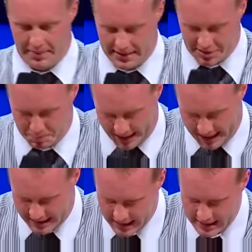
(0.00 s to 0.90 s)
me to
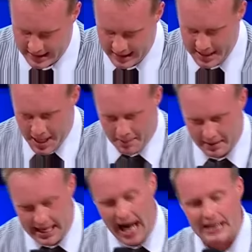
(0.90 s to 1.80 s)
speak.
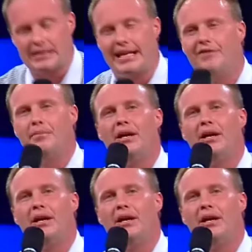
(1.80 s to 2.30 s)
But God has given